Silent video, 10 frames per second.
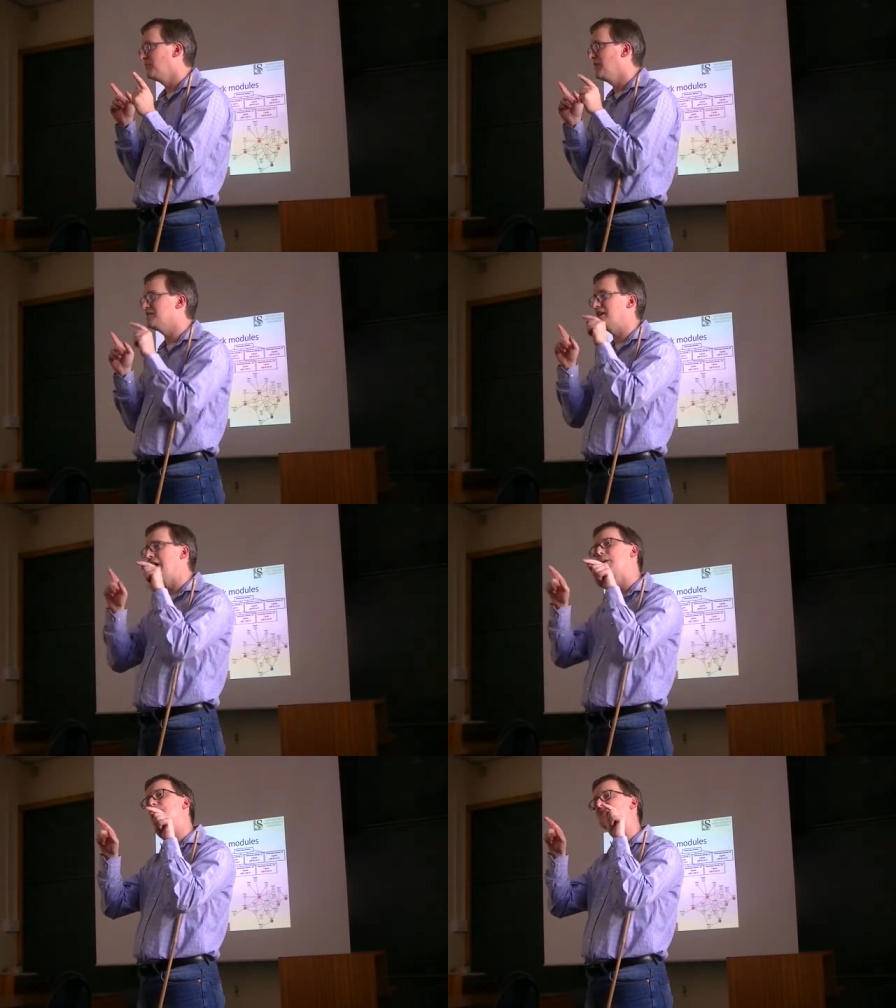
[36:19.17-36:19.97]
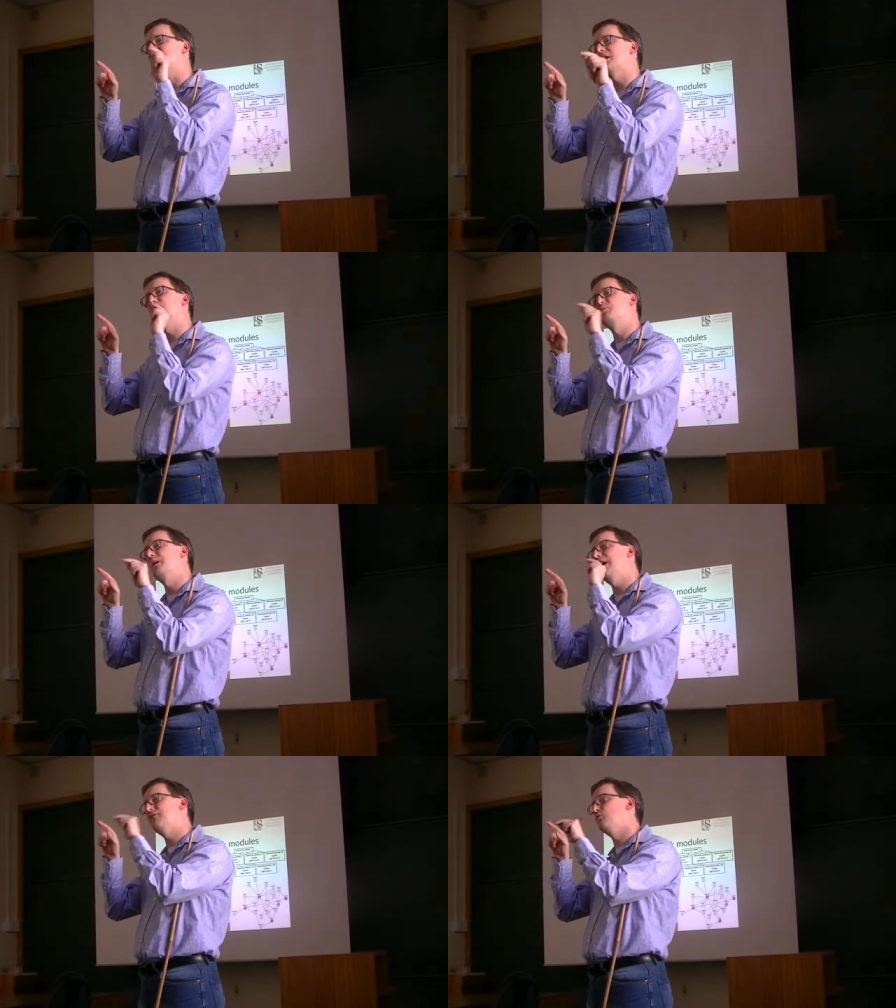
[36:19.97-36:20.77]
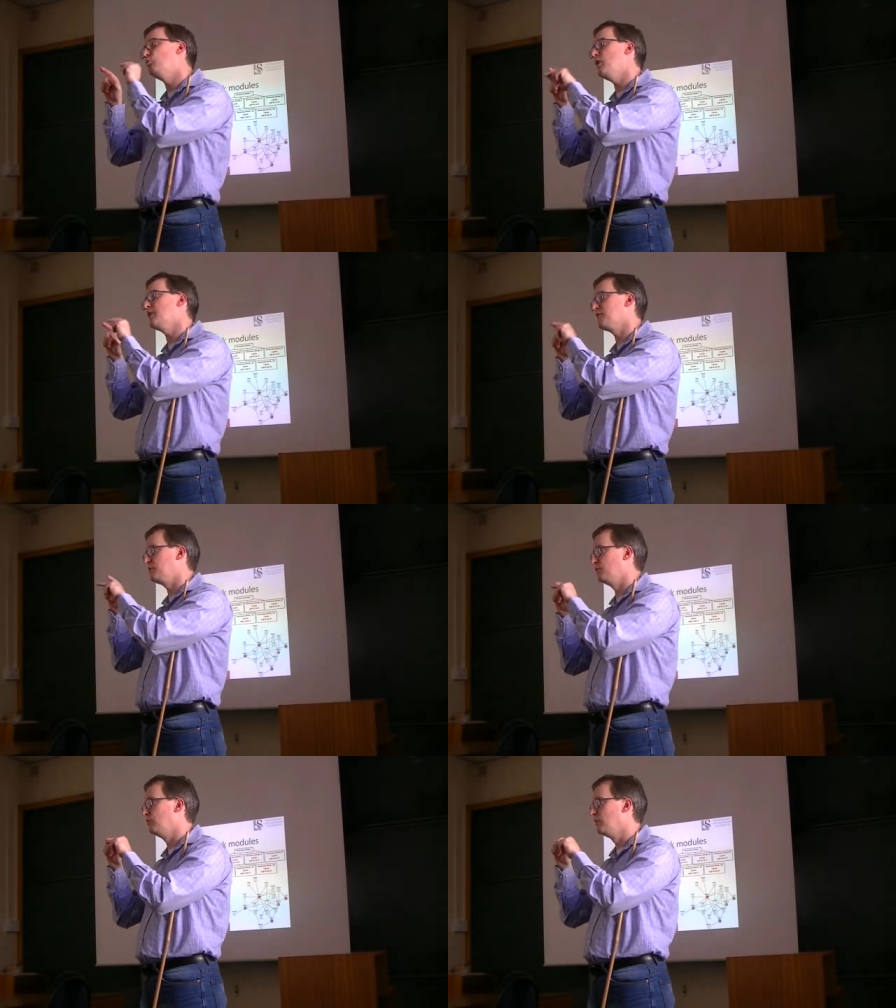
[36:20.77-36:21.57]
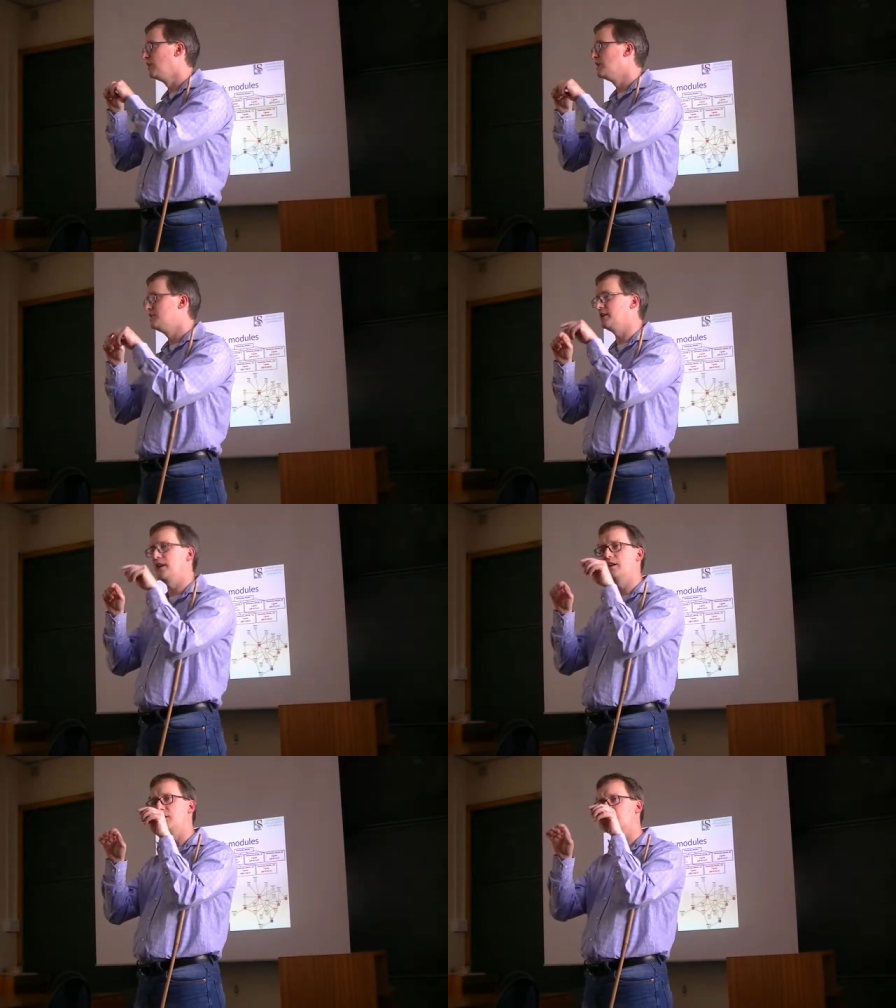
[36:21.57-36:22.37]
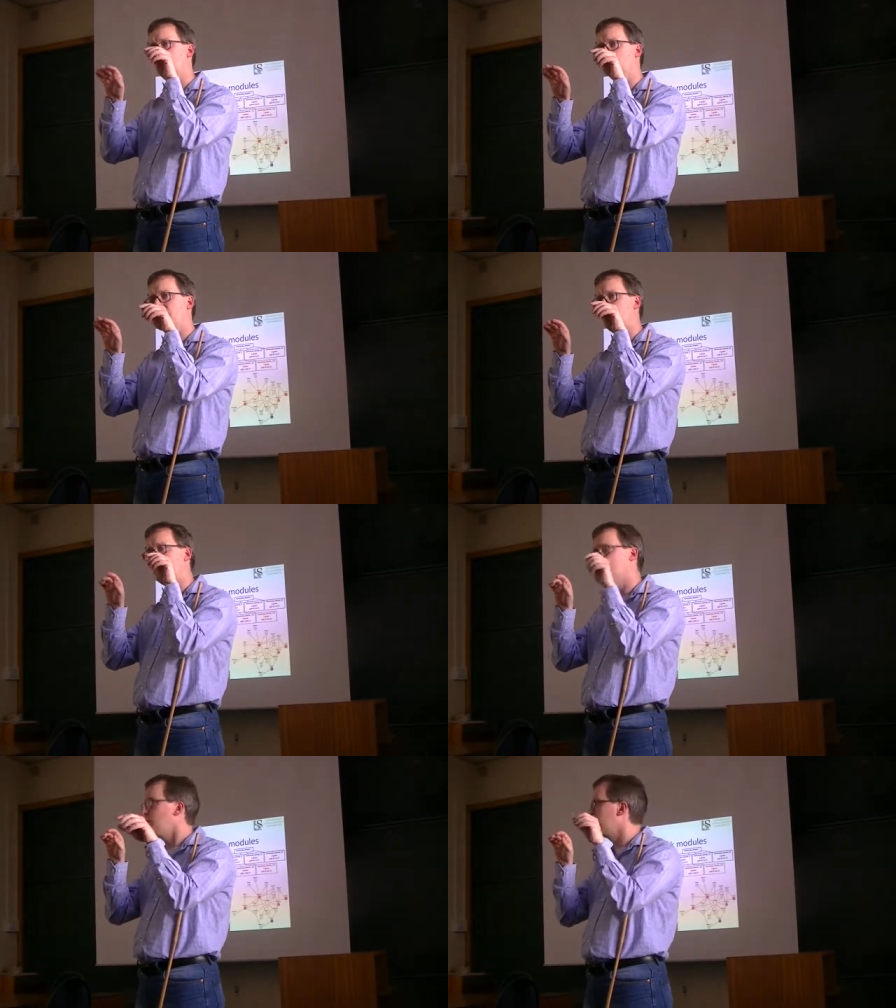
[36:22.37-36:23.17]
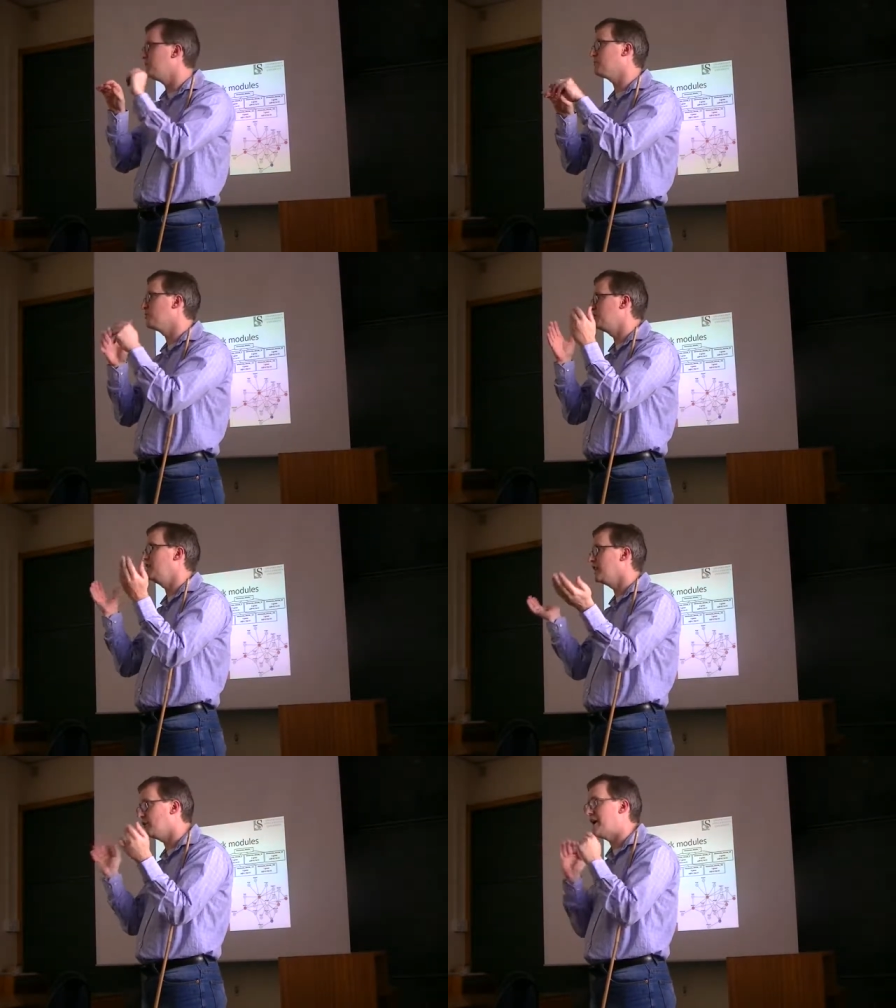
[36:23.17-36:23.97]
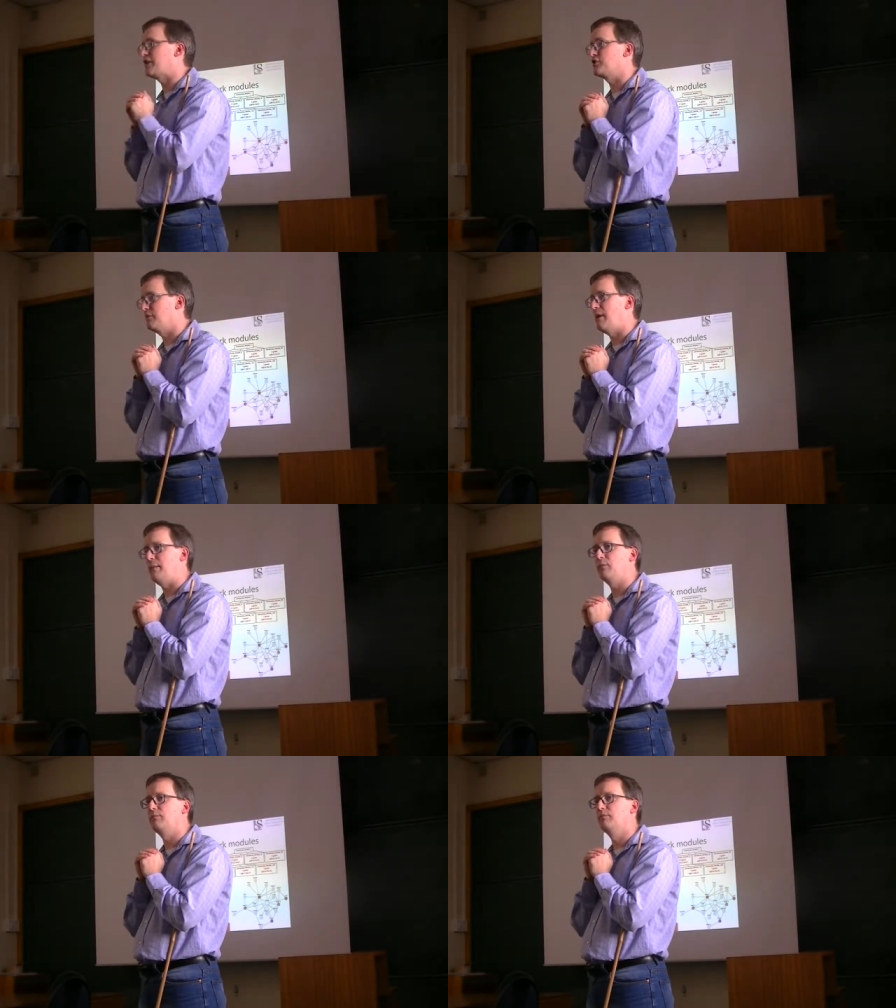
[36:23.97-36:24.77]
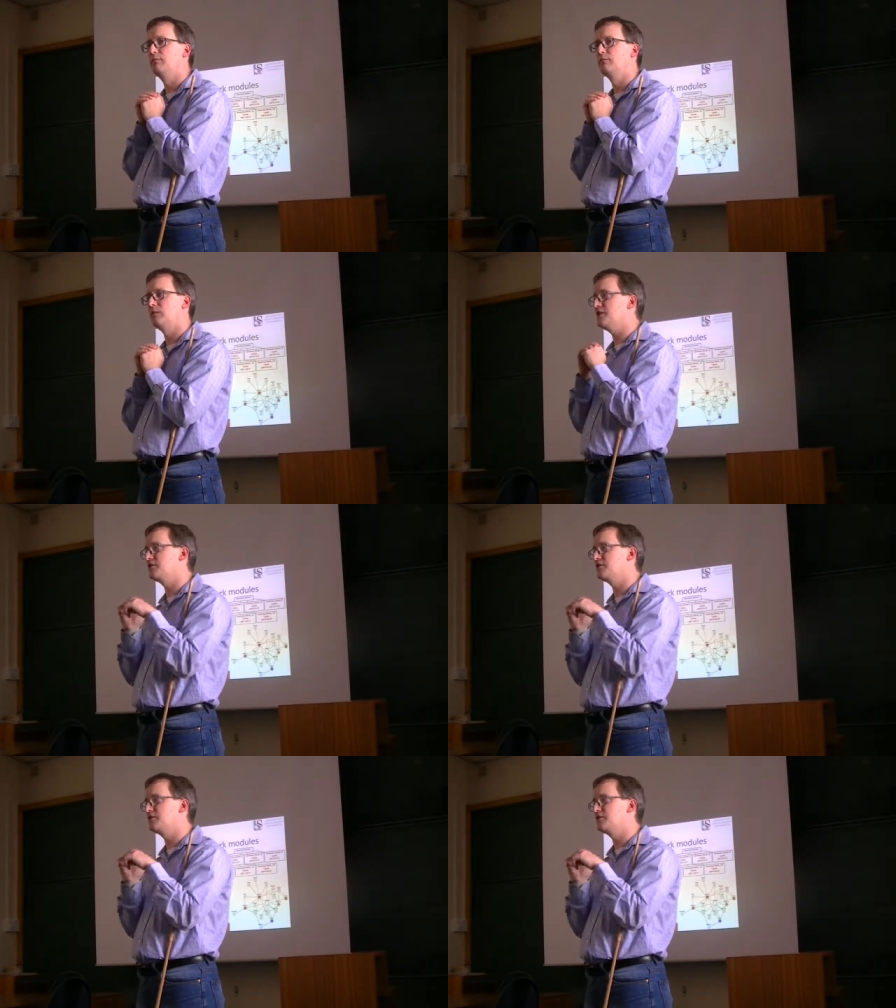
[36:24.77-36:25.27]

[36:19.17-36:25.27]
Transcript: is how many steps we have to walk through to get through a protein-protein interaction map, right?